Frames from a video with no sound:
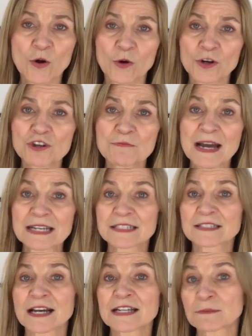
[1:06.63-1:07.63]
or you might
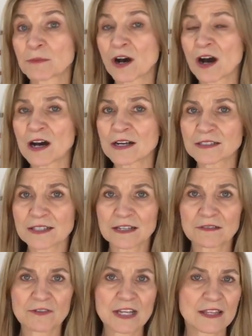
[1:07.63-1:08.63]
decide to pause
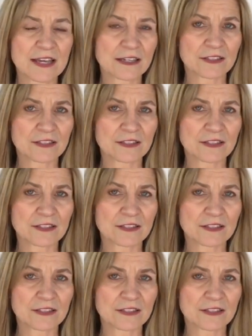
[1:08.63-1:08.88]
and rethink